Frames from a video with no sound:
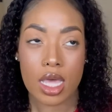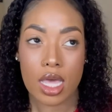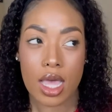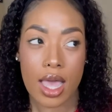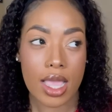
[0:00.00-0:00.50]

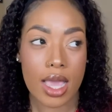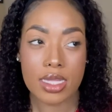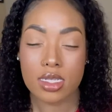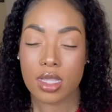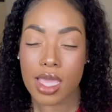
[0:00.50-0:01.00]
I
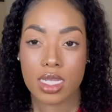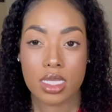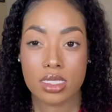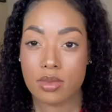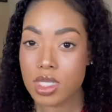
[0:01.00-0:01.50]
kind of like
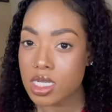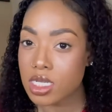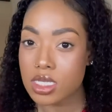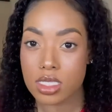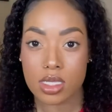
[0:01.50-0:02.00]
need something
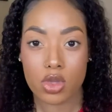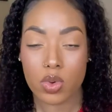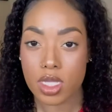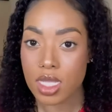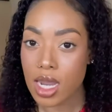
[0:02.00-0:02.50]
easy,
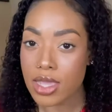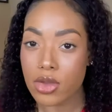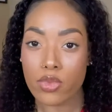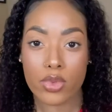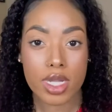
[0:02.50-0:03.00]
quick, that I
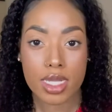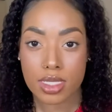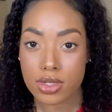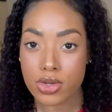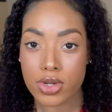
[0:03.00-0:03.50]
can run out
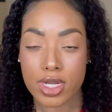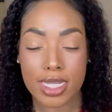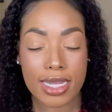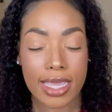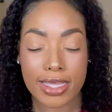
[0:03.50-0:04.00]
the door
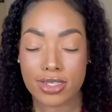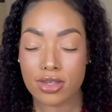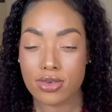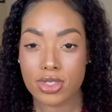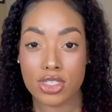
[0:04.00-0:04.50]
and
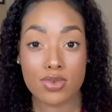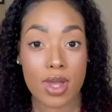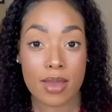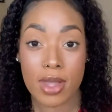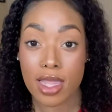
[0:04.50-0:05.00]
handle, which is
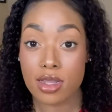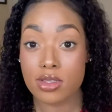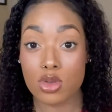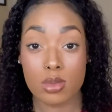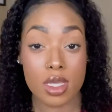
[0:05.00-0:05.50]
why my hair is
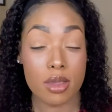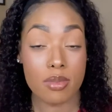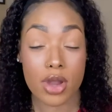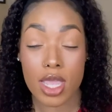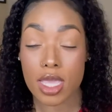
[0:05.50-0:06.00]
normally in
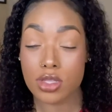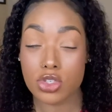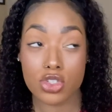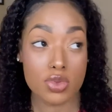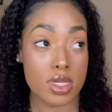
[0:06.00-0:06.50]
braids
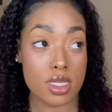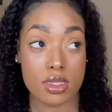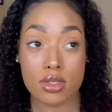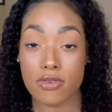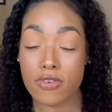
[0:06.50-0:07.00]
or
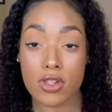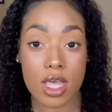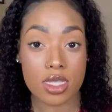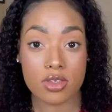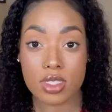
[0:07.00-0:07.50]
twists or faux
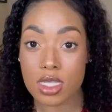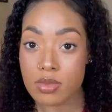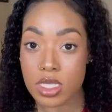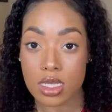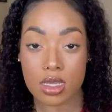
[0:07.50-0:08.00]
locks or
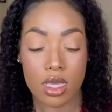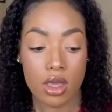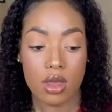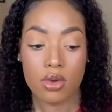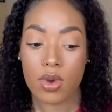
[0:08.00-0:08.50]
something
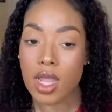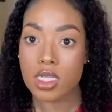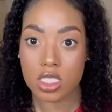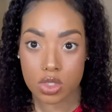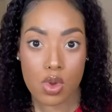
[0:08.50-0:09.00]
where I
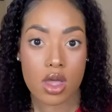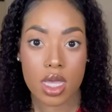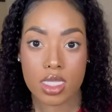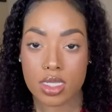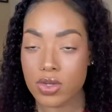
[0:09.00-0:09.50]
can just walk
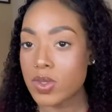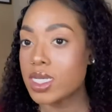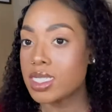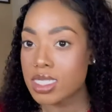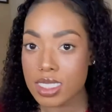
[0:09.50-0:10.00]
out the door.
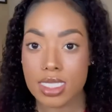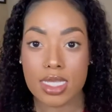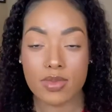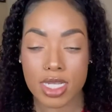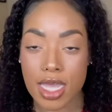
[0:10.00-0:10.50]
And this is
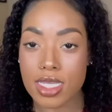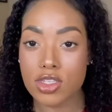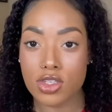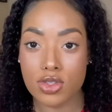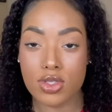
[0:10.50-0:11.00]
something I could
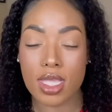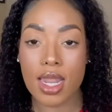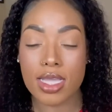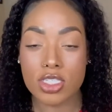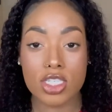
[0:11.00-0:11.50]
use that
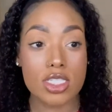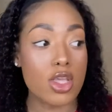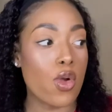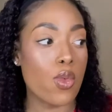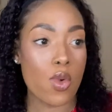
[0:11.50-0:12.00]
I could just
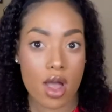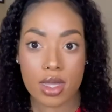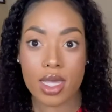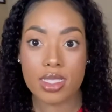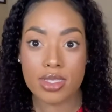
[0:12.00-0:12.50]

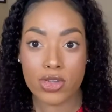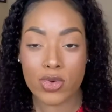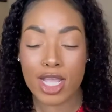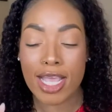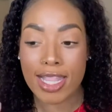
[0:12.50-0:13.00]
walk out the
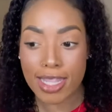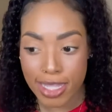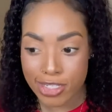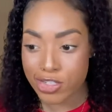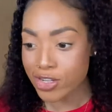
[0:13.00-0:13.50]
door,
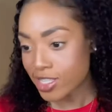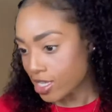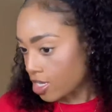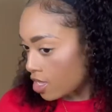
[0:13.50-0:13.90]
literally.